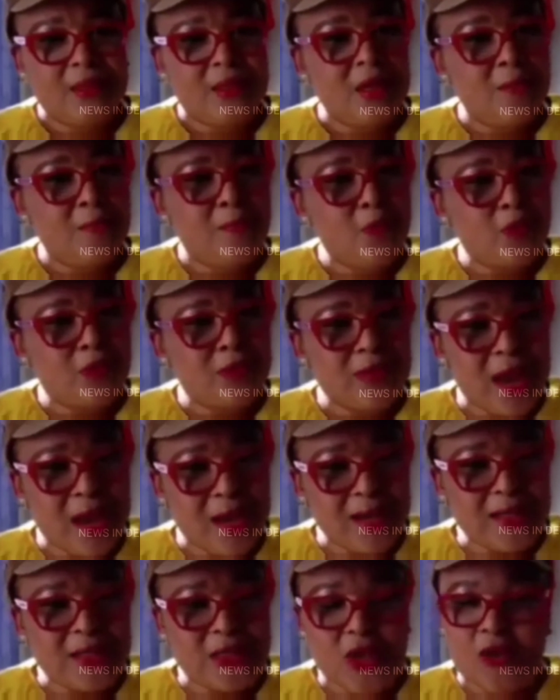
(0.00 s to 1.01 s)
the
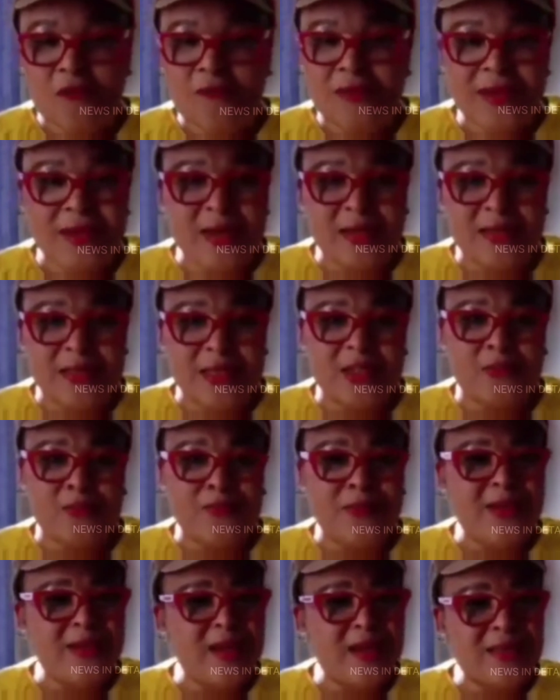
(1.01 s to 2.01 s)
brutality of
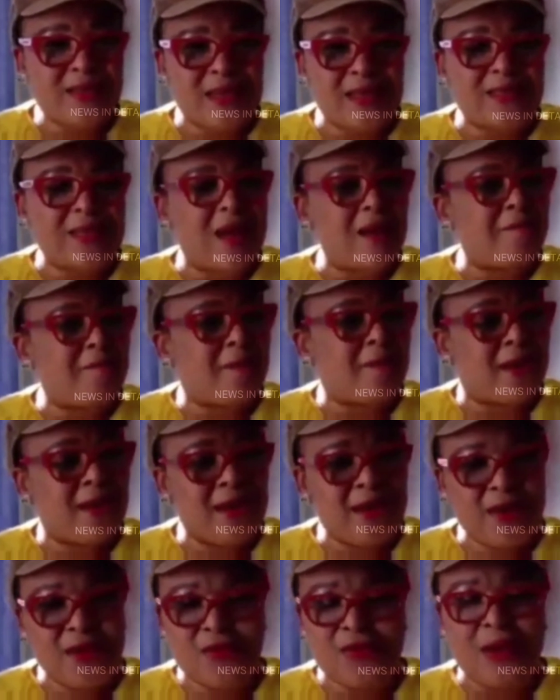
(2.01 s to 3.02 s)
DSS. DSS have
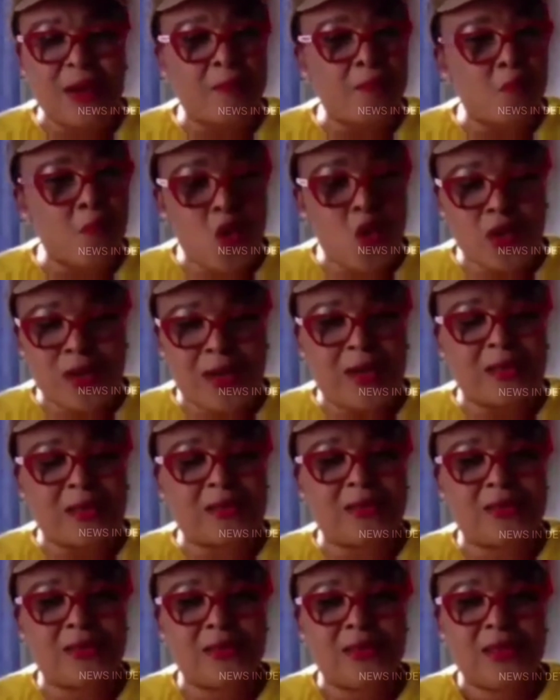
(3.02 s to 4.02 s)
killed and
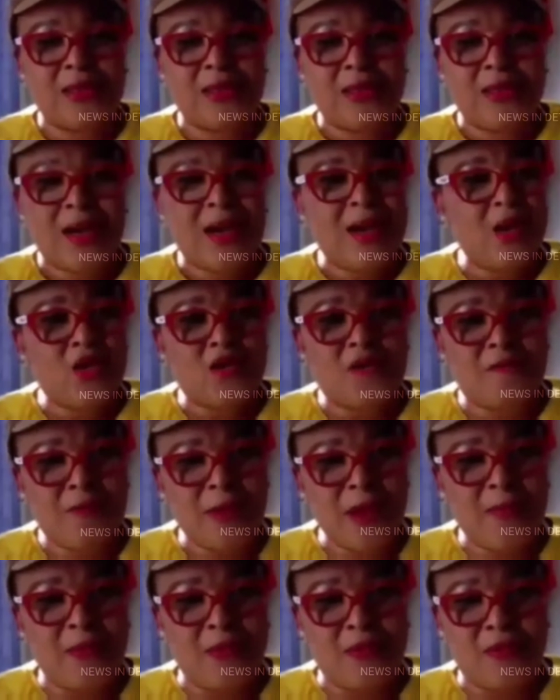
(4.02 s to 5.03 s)
murdered a lot of
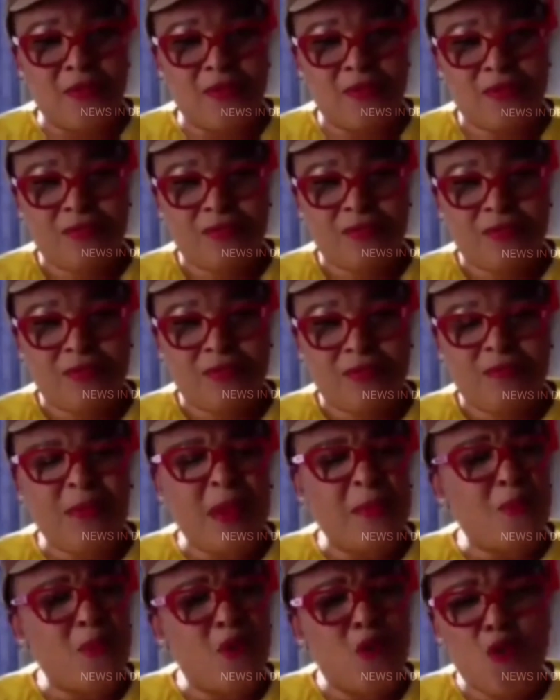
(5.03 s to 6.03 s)
people.
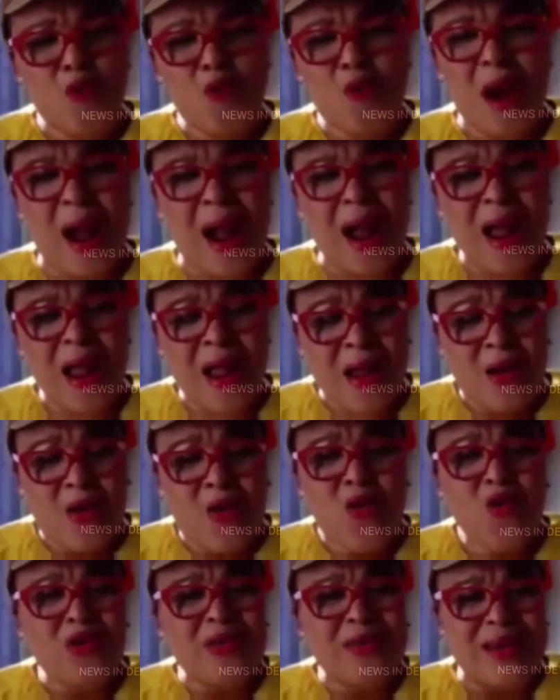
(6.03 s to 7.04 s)
People who were
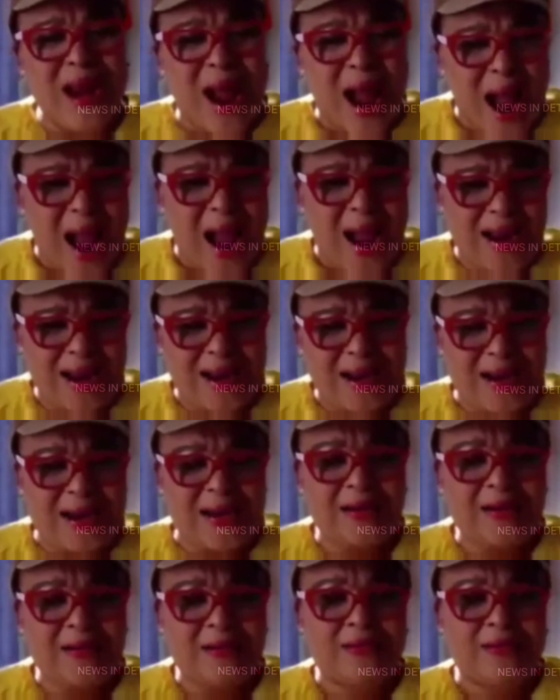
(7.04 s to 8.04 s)
who
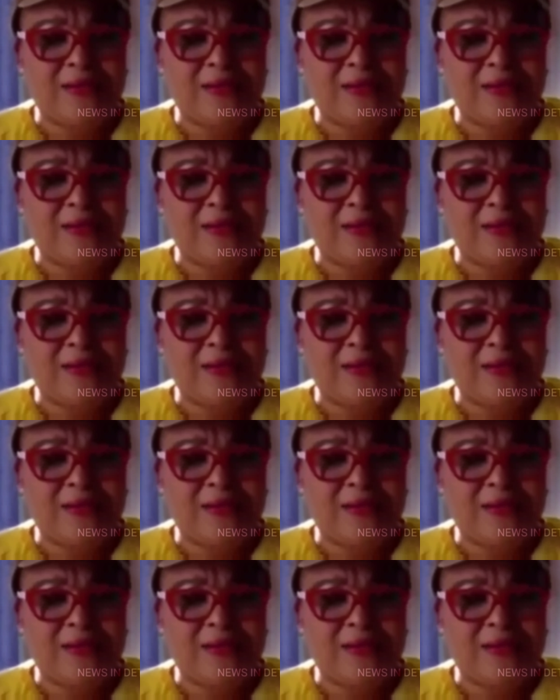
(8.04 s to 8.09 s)
died